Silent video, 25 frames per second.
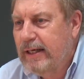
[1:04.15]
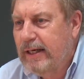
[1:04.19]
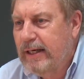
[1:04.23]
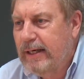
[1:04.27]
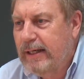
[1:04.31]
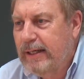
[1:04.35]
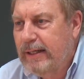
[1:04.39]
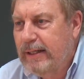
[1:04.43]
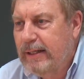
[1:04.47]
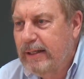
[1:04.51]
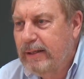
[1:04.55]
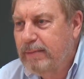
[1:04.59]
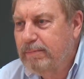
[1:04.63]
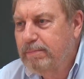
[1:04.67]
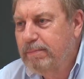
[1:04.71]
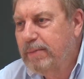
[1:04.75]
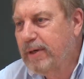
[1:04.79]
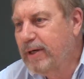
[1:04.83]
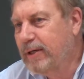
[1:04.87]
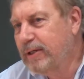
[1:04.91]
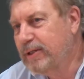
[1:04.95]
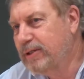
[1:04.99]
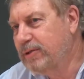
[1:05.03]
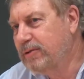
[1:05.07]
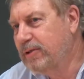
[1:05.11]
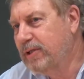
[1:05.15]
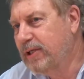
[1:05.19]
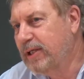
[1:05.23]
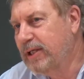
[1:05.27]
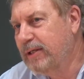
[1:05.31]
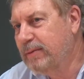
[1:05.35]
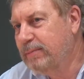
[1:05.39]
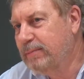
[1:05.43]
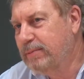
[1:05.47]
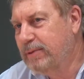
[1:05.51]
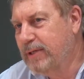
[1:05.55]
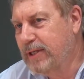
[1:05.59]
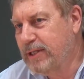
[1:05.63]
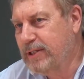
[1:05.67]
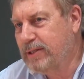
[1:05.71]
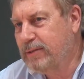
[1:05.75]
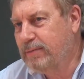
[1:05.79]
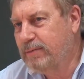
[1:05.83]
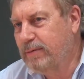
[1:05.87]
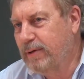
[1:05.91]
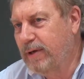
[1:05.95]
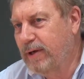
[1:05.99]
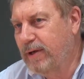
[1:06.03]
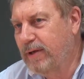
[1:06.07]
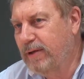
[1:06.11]
Uh, but I was really
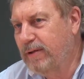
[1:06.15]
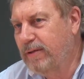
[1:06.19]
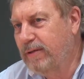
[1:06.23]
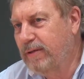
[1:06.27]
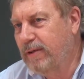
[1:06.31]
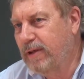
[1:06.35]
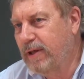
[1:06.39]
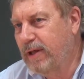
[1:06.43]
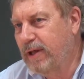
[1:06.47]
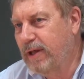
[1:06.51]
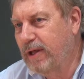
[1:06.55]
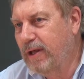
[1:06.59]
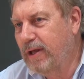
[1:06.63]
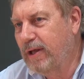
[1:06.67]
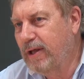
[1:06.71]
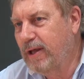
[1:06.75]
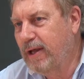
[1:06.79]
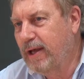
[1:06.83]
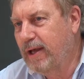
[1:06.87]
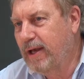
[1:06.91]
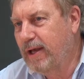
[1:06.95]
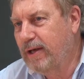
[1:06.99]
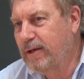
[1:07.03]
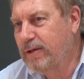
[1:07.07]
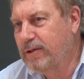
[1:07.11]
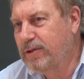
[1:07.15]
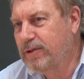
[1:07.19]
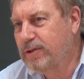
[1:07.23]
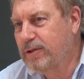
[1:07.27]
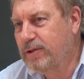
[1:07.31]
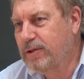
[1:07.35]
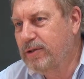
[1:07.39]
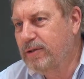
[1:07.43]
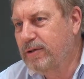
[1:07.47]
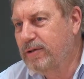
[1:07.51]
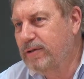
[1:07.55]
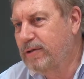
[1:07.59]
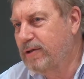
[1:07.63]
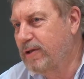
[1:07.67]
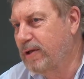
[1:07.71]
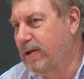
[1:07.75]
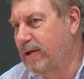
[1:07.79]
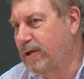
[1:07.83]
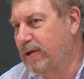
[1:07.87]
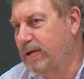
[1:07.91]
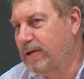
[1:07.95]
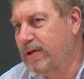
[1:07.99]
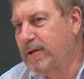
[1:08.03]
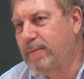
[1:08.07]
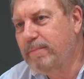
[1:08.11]
impressed with the uh, attitude,
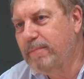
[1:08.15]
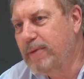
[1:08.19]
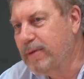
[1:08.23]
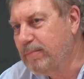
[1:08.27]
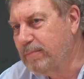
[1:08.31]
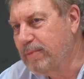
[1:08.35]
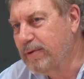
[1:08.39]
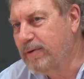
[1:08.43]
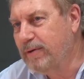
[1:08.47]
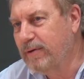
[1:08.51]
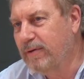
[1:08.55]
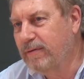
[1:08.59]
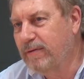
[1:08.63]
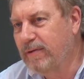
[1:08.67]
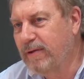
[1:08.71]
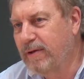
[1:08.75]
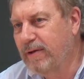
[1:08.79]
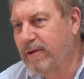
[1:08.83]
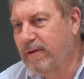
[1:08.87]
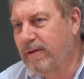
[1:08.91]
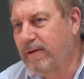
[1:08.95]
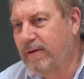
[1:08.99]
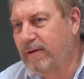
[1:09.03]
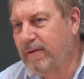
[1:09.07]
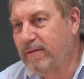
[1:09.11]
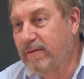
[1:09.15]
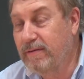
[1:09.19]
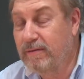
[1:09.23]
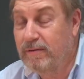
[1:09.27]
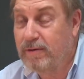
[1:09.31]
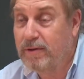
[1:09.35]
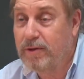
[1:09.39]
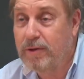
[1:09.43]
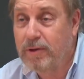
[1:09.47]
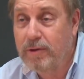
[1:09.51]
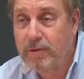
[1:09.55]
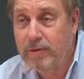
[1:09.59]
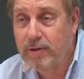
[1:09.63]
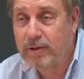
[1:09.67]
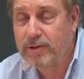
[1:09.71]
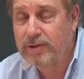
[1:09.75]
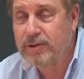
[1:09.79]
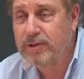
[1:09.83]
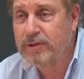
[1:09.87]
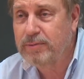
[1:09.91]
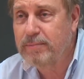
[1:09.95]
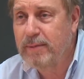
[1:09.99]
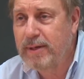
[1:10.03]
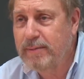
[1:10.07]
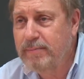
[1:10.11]
the uh, commitment of the of
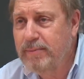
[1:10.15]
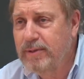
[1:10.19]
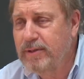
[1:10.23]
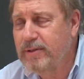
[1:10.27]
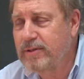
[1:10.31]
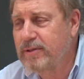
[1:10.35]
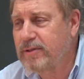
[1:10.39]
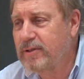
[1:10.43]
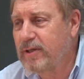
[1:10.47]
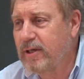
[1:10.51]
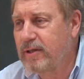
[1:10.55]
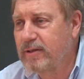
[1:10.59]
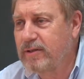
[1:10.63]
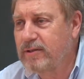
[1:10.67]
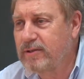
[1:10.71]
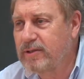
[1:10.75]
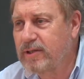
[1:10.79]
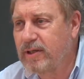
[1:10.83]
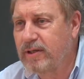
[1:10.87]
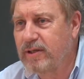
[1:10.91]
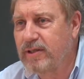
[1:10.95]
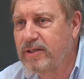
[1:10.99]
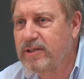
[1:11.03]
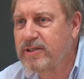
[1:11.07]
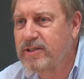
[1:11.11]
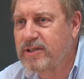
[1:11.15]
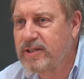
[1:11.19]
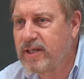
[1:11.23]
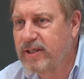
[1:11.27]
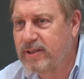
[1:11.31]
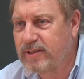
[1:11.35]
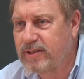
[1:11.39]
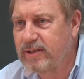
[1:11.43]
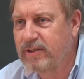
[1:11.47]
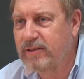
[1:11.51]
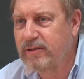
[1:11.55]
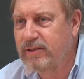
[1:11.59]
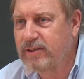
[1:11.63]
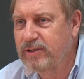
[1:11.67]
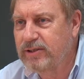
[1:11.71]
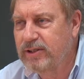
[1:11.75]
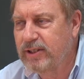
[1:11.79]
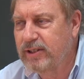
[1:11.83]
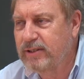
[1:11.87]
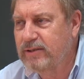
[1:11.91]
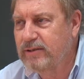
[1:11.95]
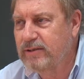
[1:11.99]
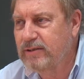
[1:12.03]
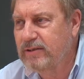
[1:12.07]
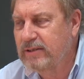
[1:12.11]
QCOSS's members, so, so the sector in
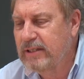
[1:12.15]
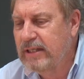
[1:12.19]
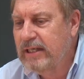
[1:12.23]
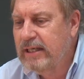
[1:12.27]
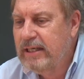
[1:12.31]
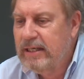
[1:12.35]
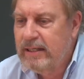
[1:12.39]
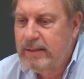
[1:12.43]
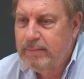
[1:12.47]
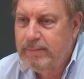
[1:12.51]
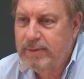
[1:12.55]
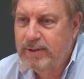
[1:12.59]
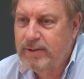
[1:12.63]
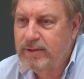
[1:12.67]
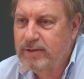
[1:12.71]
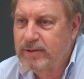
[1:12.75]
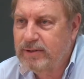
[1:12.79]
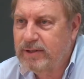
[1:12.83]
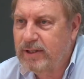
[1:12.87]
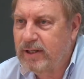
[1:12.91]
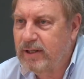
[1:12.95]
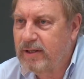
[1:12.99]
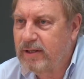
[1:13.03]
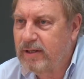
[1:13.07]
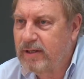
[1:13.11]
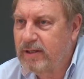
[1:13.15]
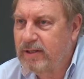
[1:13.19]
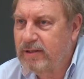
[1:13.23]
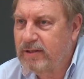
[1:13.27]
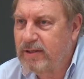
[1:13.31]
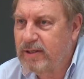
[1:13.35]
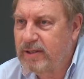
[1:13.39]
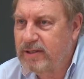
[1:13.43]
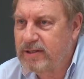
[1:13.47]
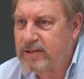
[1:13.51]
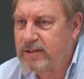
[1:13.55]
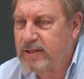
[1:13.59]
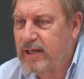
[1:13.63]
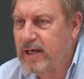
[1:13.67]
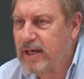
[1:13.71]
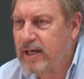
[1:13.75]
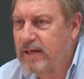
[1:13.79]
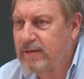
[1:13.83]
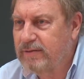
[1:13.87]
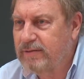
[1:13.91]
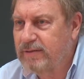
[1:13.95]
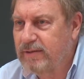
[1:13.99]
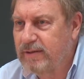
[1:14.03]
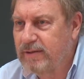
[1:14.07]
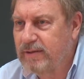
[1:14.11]
general, but also the, the
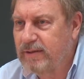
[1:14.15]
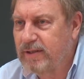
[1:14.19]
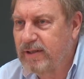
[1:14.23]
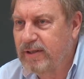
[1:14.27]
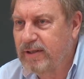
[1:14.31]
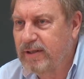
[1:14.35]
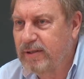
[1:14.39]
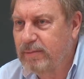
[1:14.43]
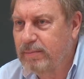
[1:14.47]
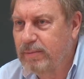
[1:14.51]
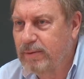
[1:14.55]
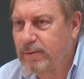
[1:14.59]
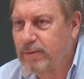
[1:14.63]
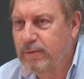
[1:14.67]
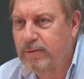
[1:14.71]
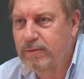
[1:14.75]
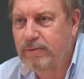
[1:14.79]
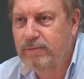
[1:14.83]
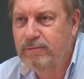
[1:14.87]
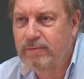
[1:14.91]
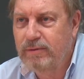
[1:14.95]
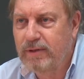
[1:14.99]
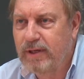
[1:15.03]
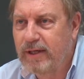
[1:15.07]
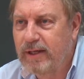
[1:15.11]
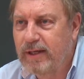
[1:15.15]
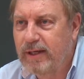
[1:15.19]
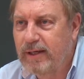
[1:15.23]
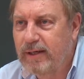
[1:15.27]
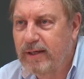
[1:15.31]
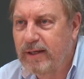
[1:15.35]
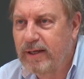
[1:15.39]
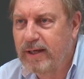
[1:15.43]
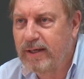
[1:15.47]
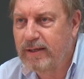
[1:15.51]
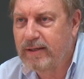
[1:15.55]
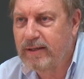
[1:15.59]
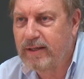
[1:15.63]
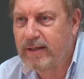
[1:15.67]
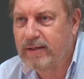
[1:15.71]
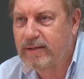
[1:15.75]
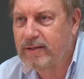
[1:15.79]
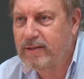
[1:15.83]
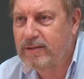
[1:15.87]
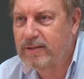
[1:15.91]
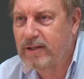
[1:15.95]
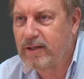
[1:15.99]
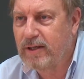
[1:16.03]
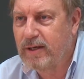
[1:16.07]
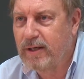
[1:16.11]
staff and, and the board uh, at, at
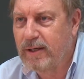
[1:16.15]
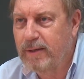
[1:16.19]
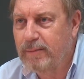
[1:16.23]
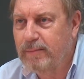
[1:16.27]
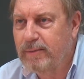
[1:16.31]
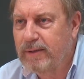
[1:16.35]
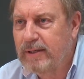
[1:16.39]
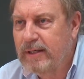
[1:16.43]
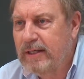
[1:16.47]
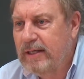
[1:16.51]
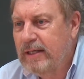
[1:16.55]
the time.